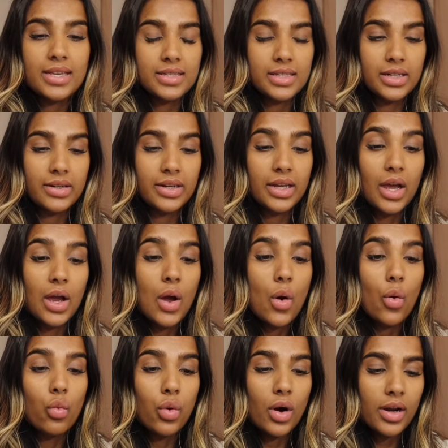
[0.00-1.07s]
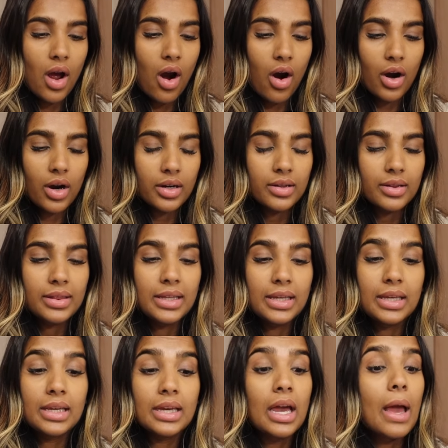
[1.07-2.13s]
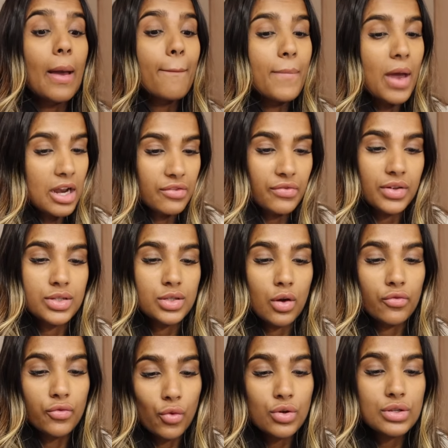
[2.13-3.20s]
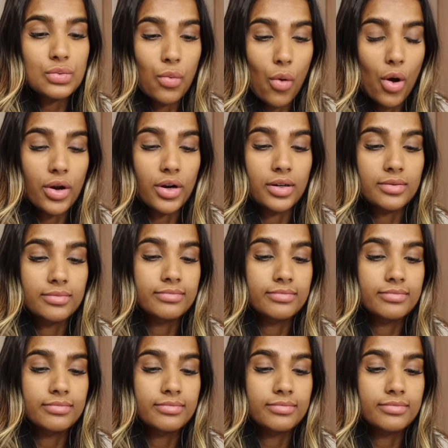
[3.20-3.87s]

Siri, what are the benefits of rose water?